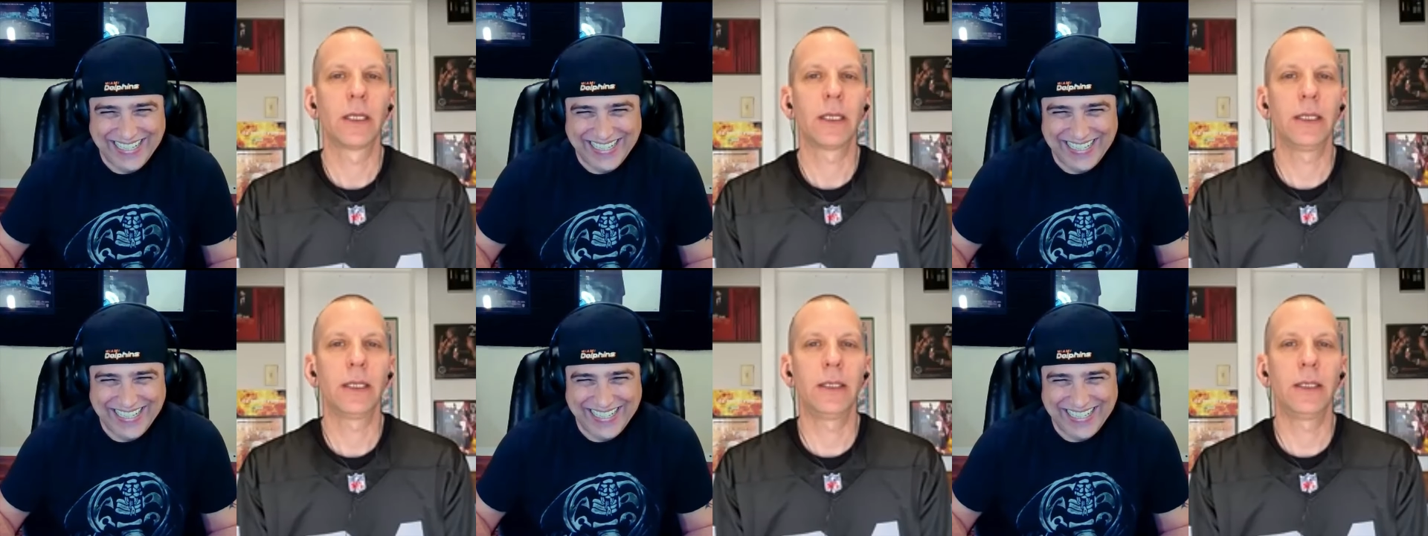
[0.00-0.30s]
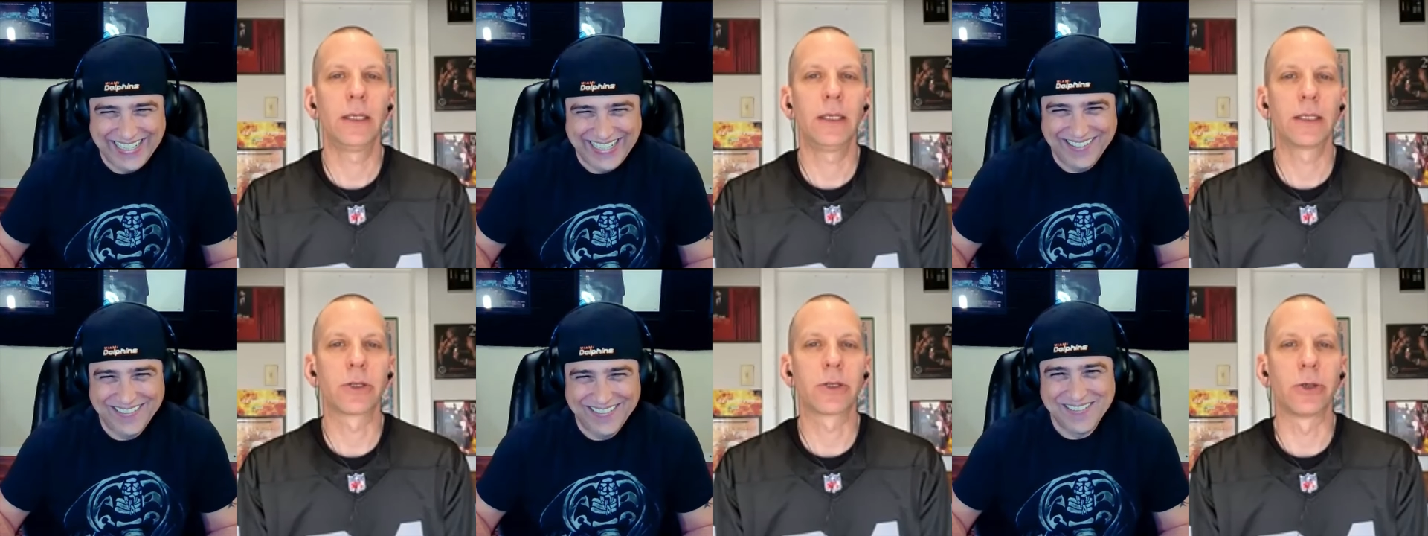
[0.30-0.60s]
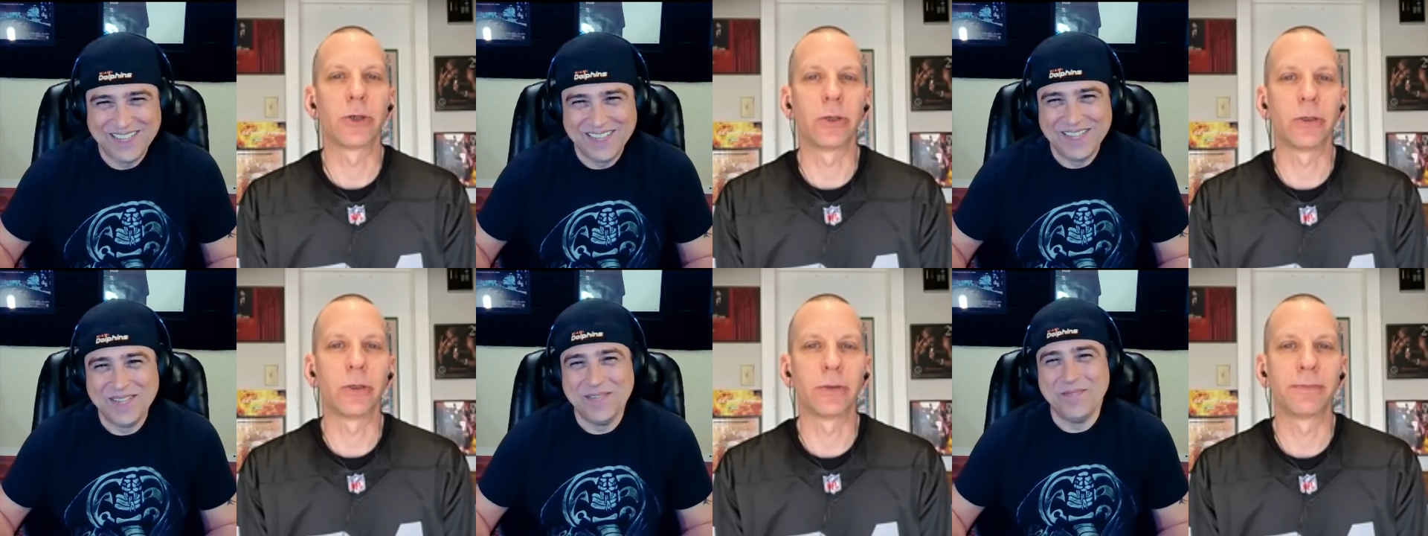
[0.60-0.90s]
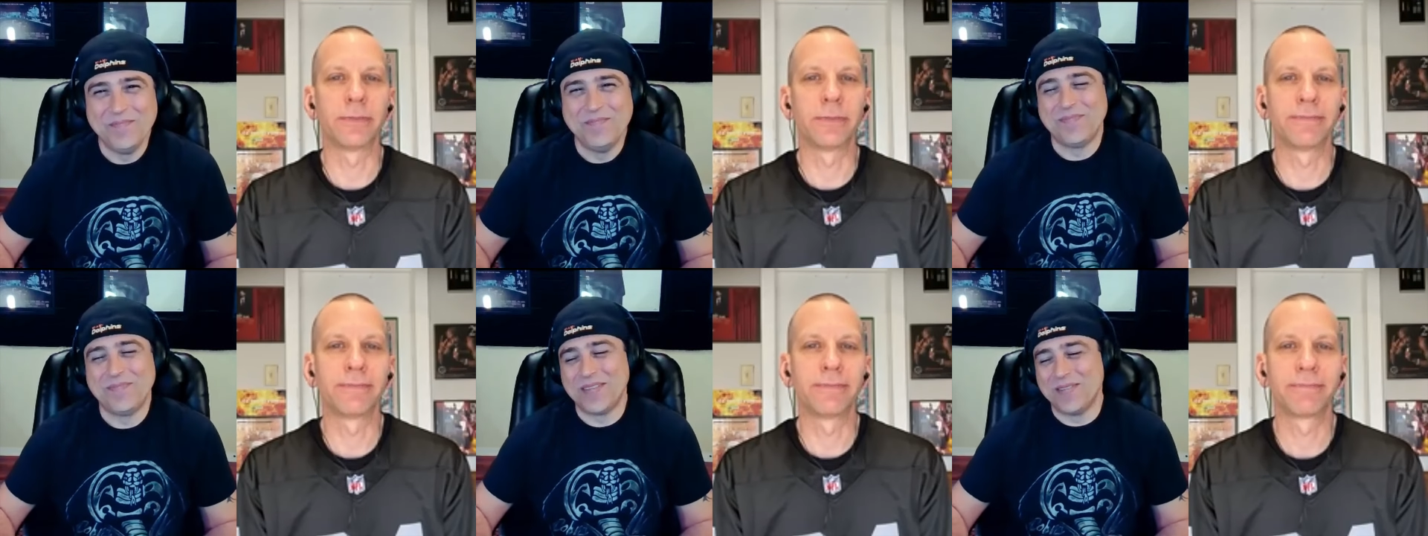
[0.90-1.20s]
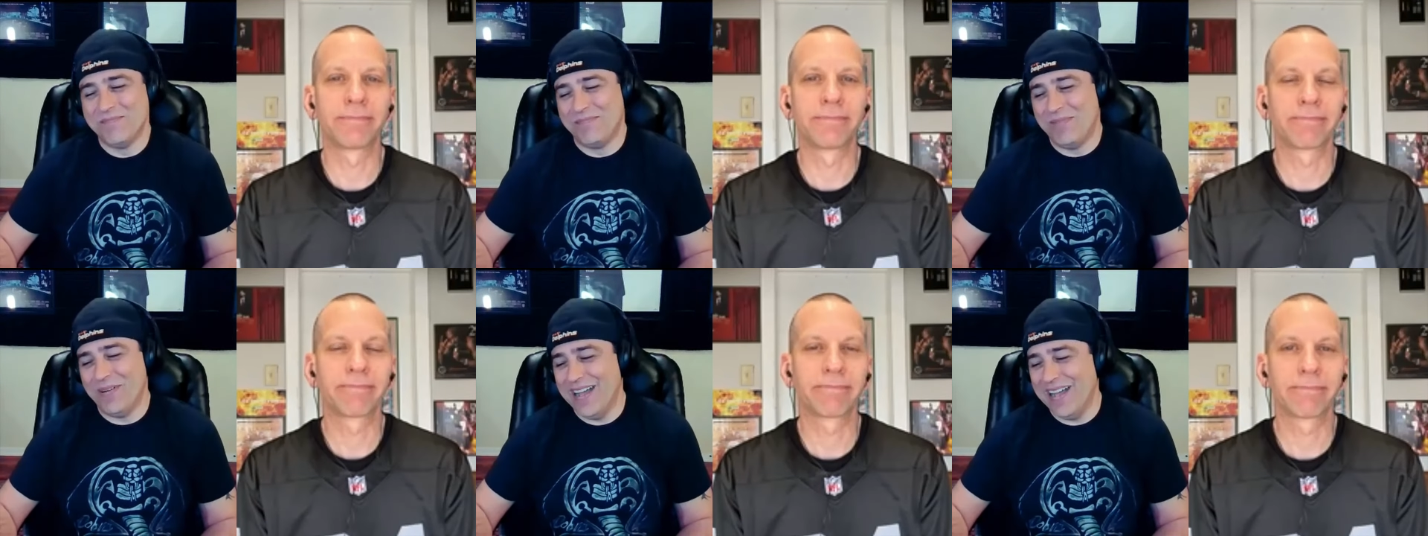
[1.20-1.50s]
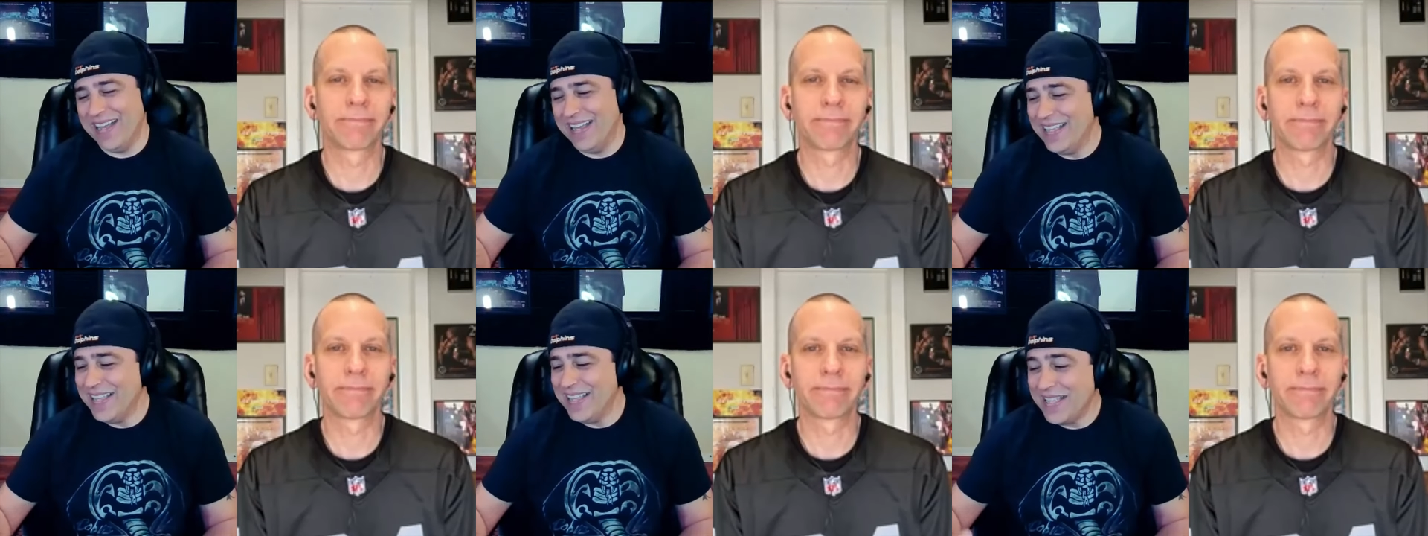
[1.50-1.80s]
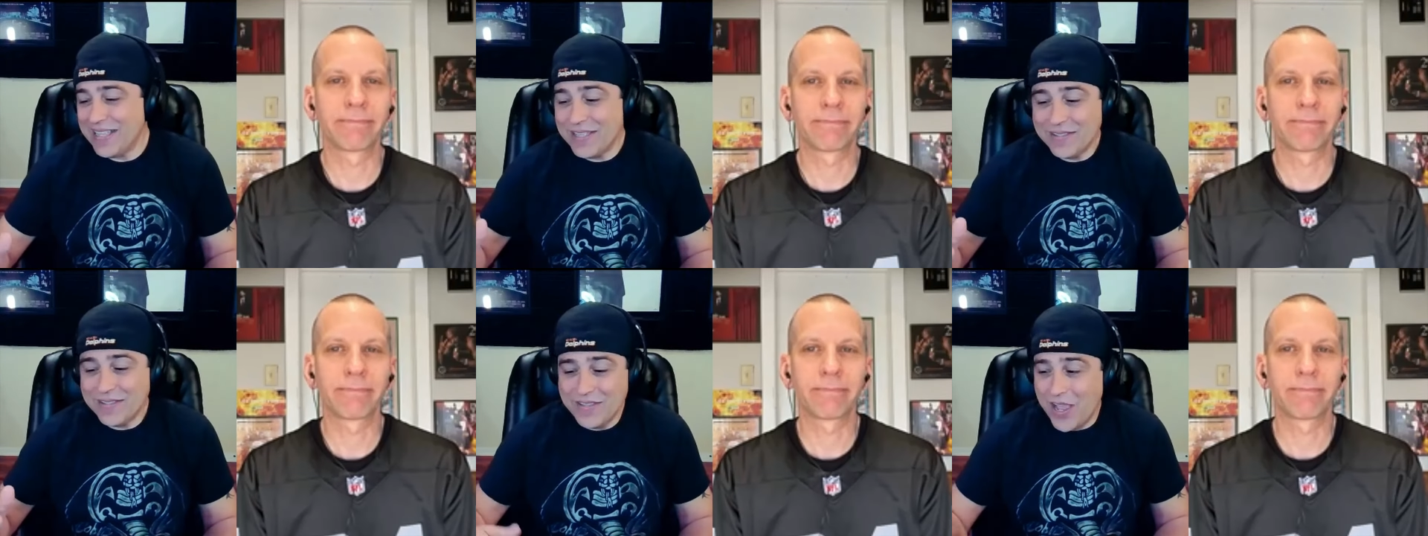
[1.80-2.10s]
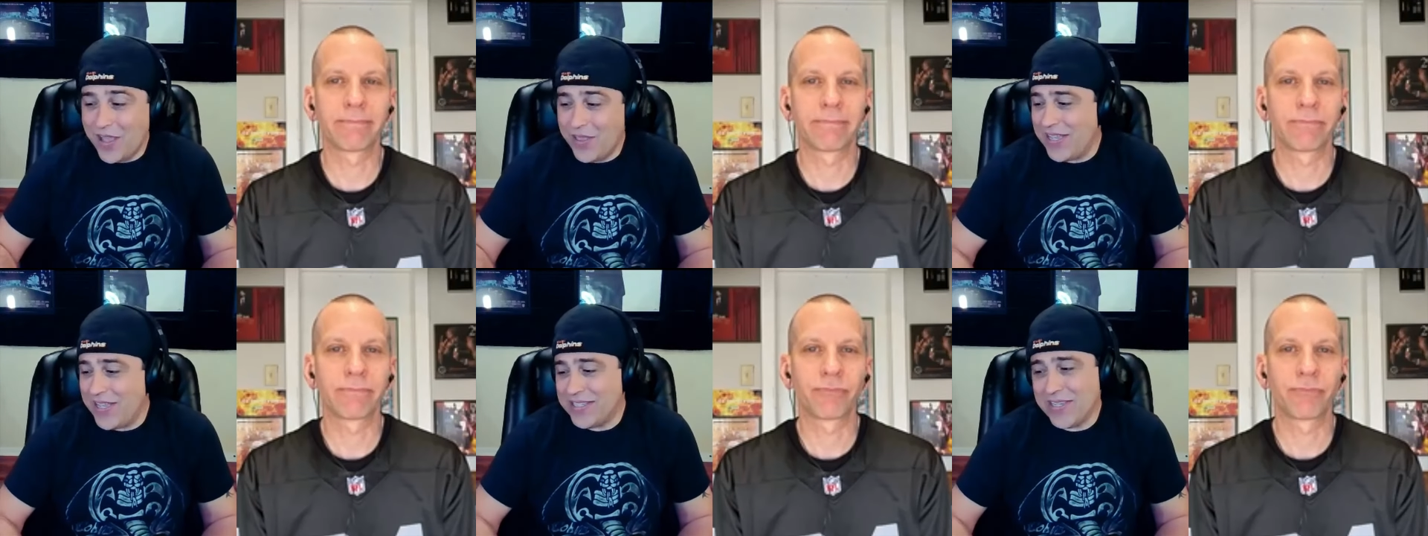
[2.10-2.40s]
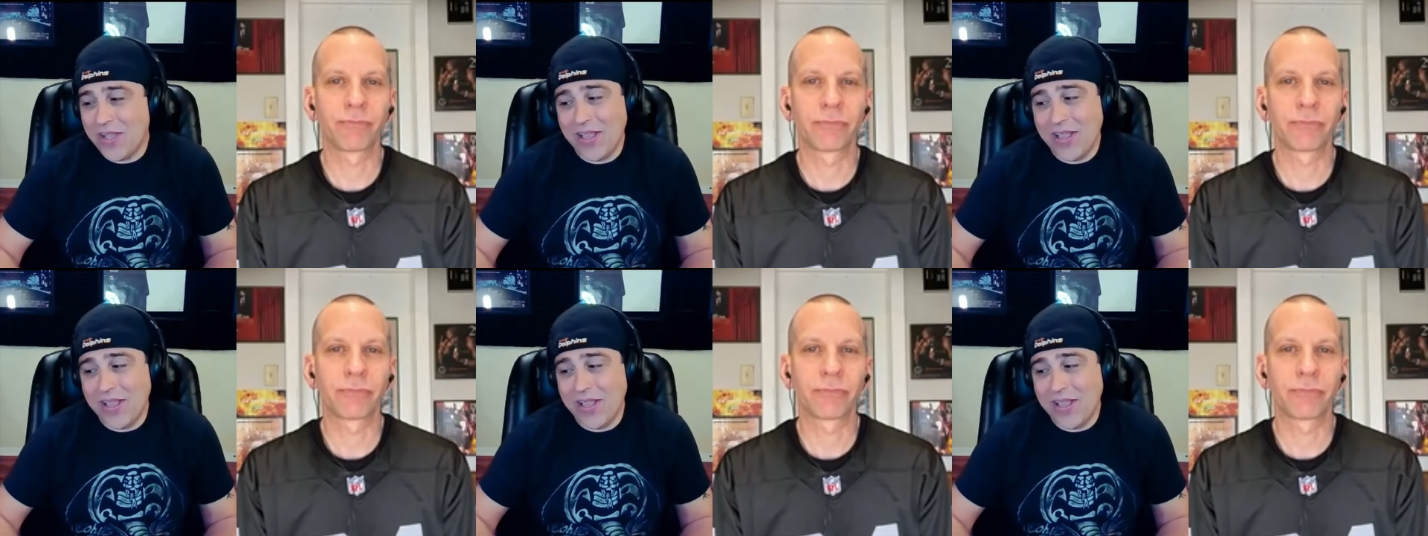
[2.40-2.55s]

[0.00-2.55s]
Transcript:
Speaker 1: Yes, sir. But no, that's